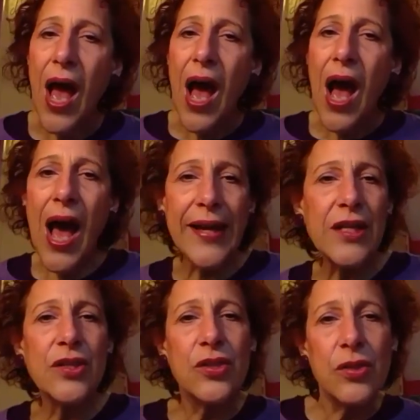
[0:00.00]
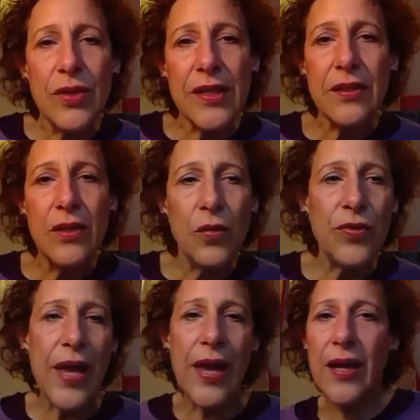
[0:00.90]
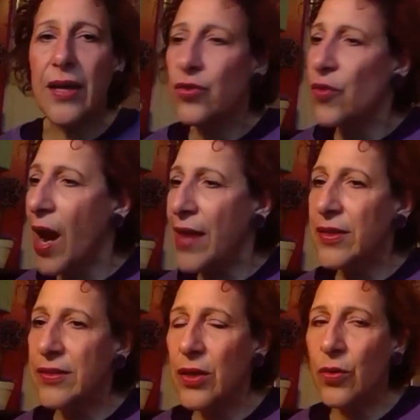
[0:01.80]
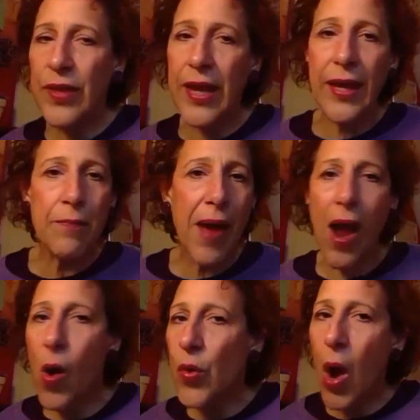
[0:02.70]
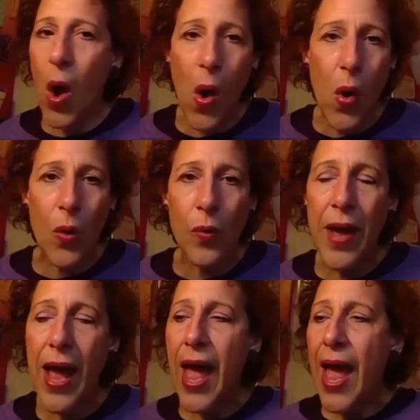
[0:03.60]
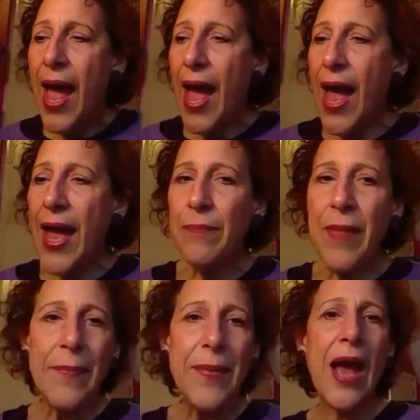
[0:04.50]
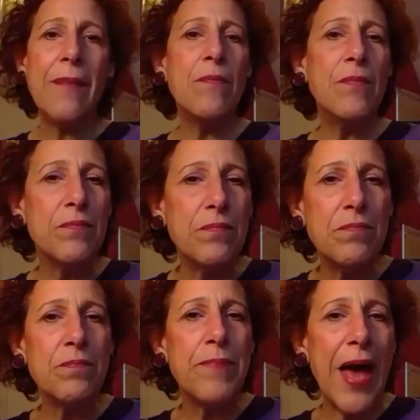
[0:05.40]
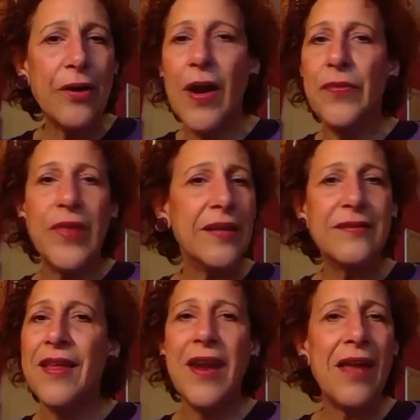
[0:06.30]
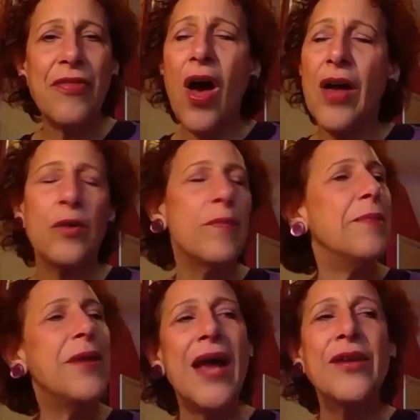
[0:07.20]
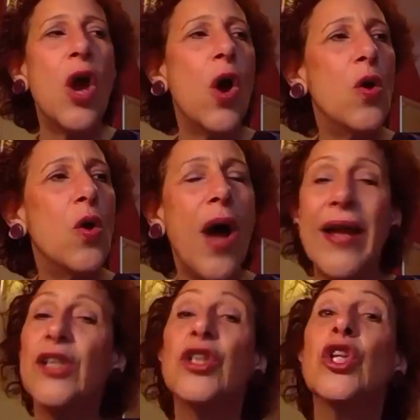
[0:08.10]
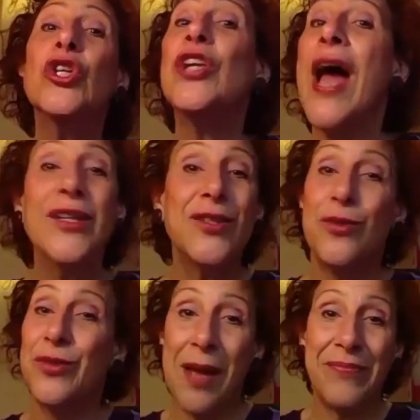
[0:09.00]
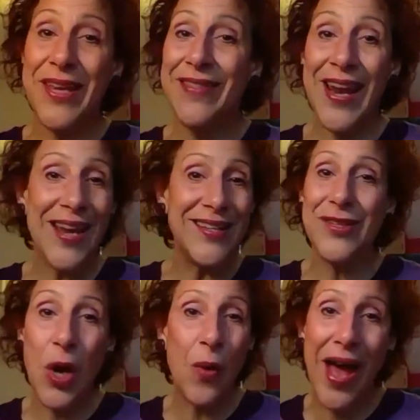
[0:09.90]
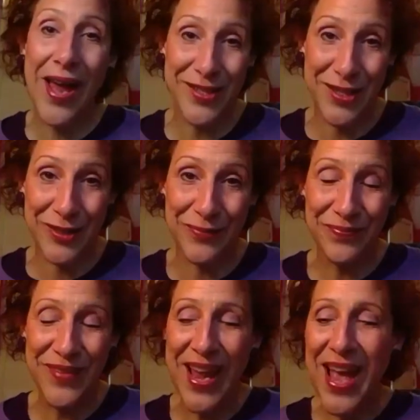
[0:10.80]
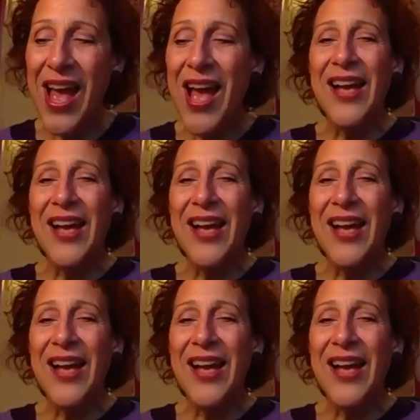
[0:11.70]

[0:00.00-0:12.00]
I can do this new thing and try this new thing in my own home. Right. And maybe I'm better at things than I thought, or maybe I know I can learn how to do something that I didn't know how to do. Right.